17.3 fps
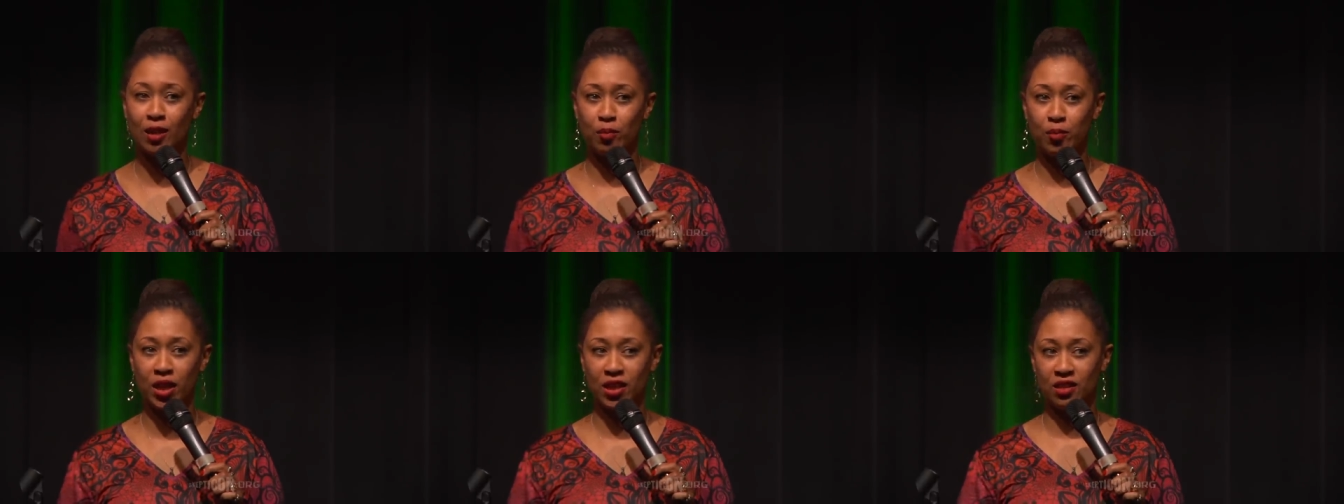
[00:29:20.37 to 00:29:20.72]

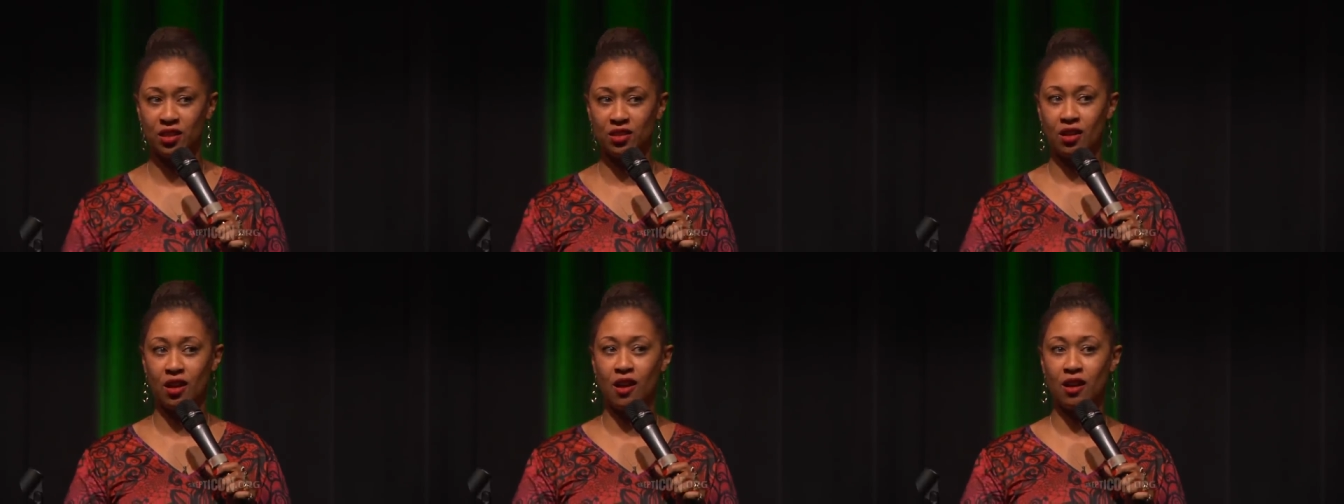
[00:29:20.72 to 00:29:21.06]
I'll pet
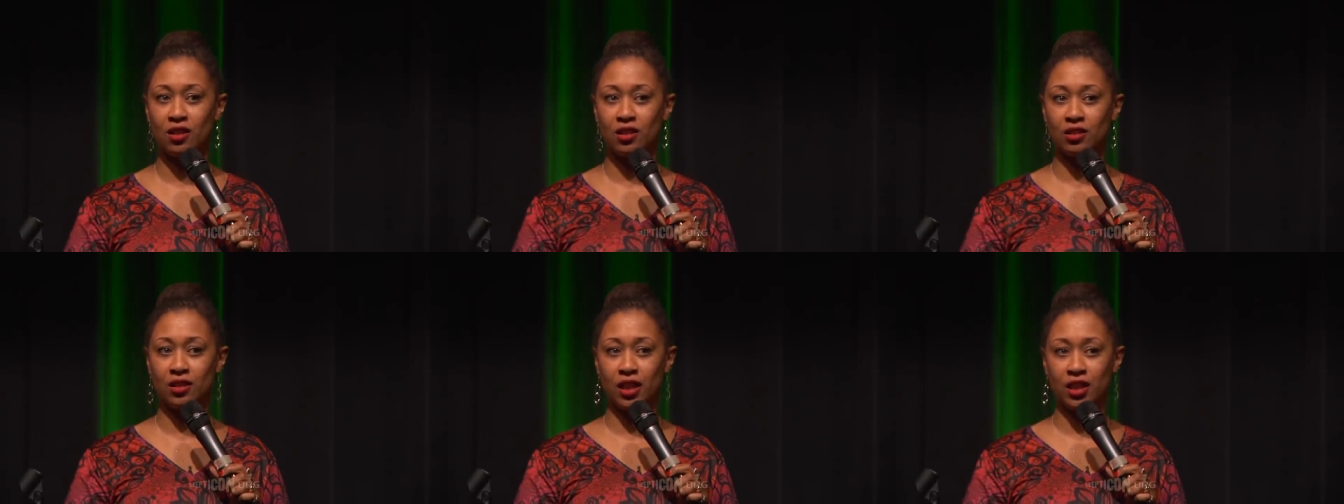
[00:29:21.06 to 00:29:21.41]
the
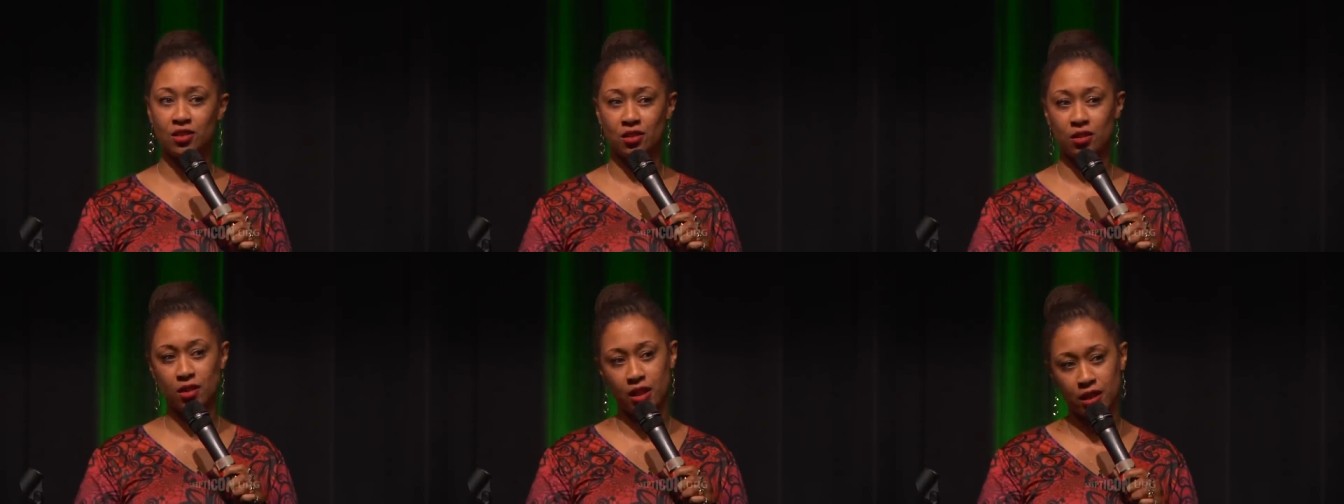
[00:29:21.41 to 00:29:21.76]
dog a little
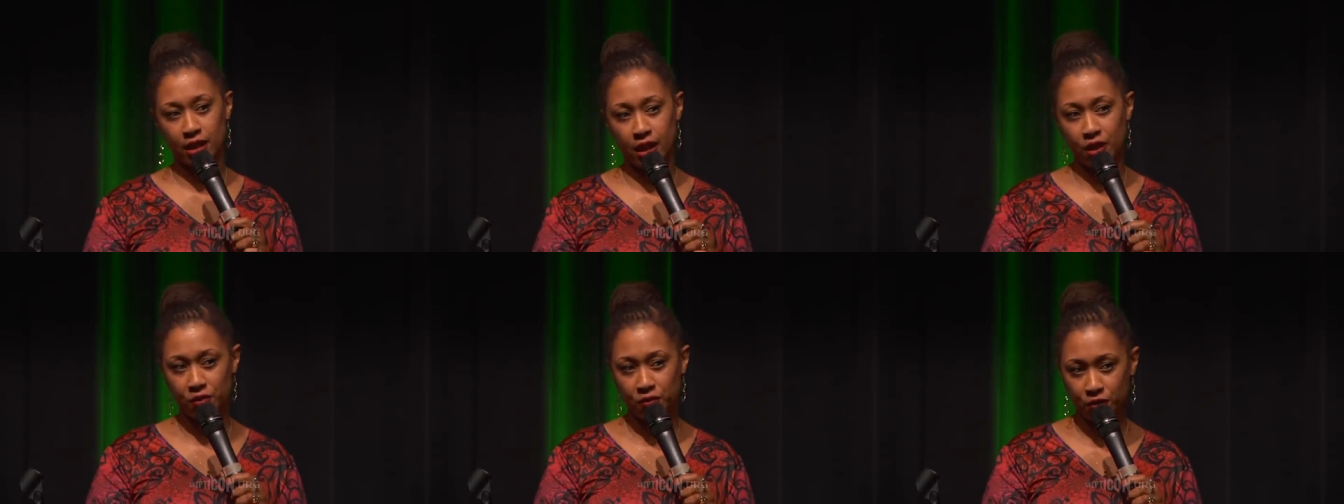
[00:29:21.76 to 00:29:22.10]
extra,
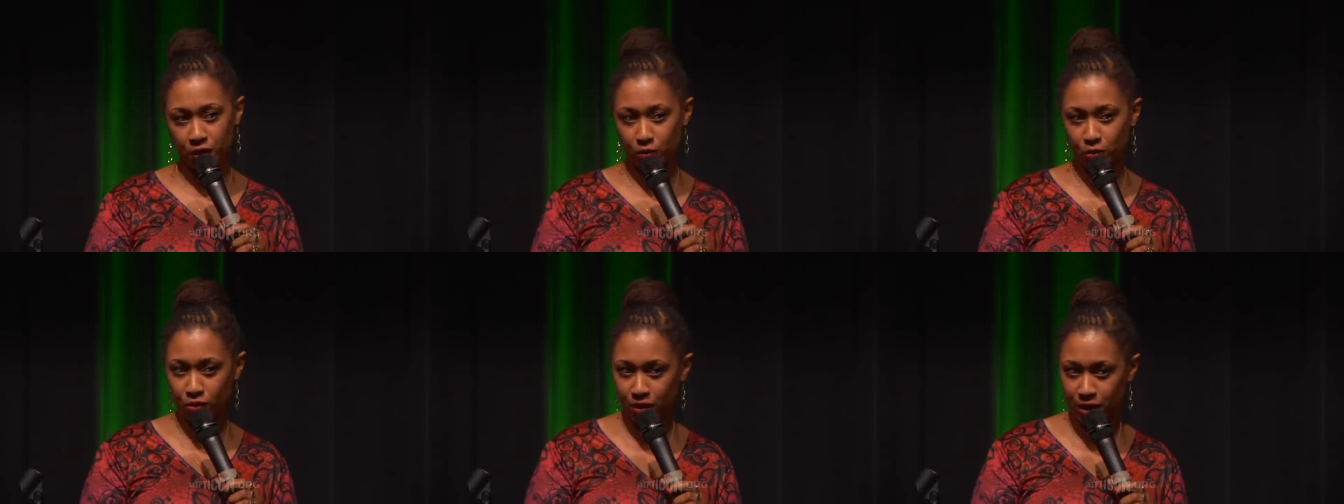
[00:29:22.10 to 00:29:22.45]
like, "Hey,
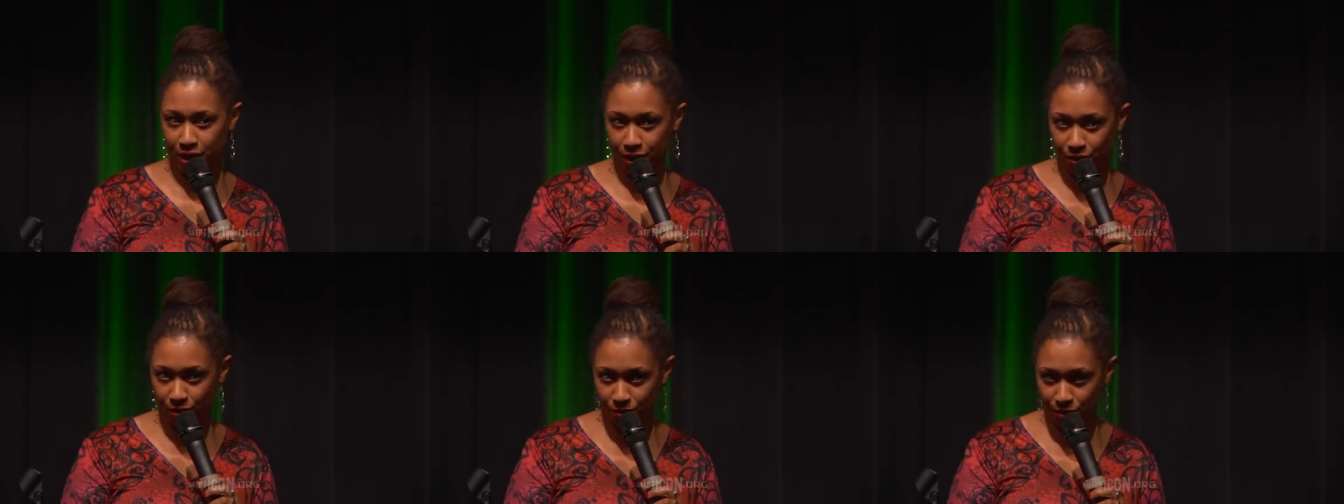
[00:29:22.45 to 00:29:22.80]
furry boy,
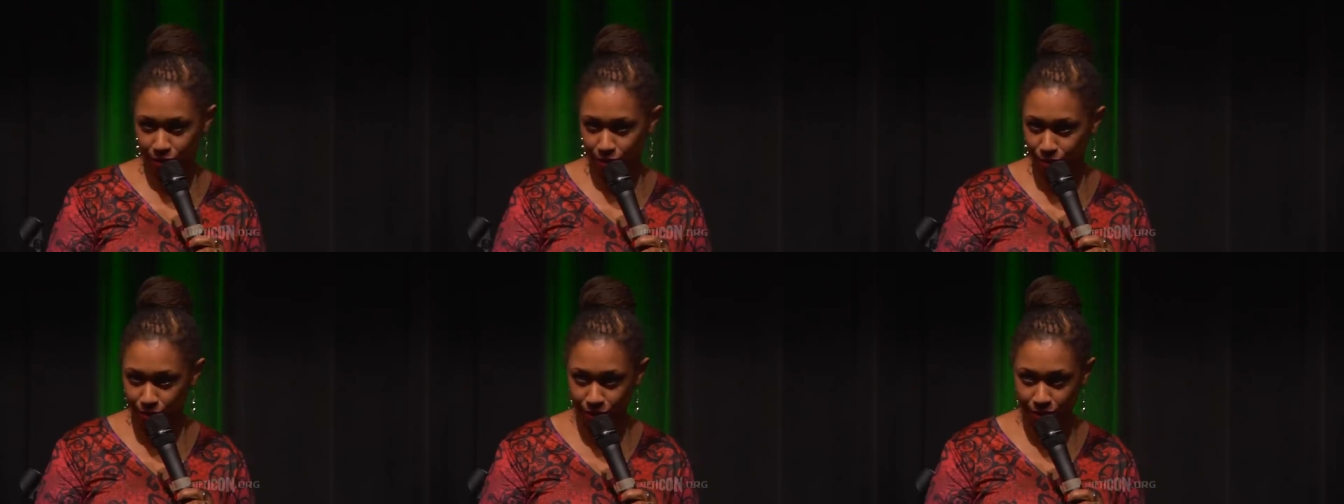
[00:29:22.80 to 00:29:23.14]
how you
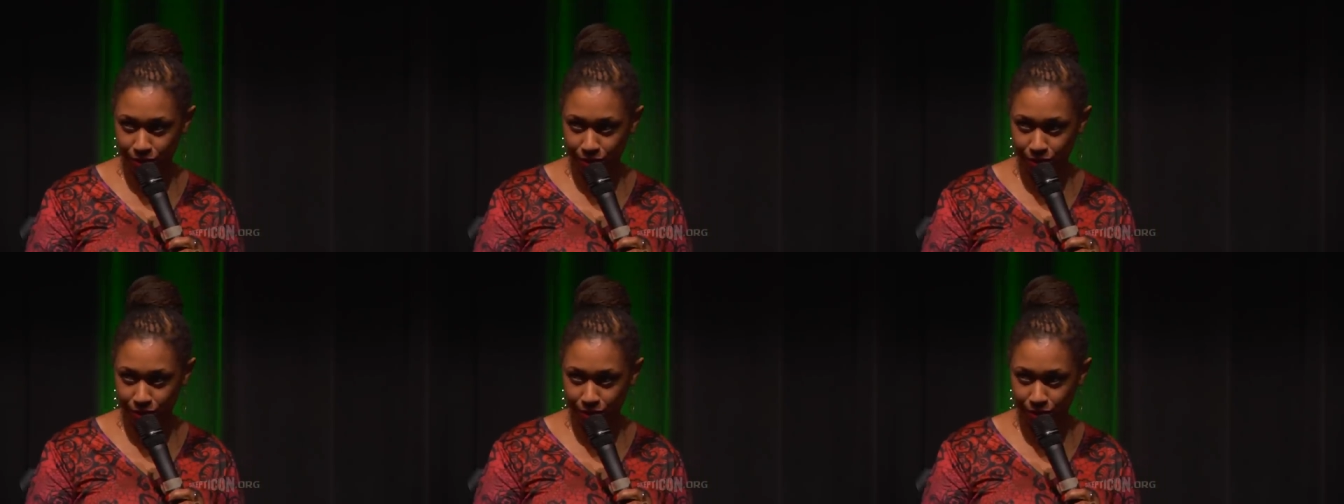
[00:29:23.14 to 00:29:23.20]
doing?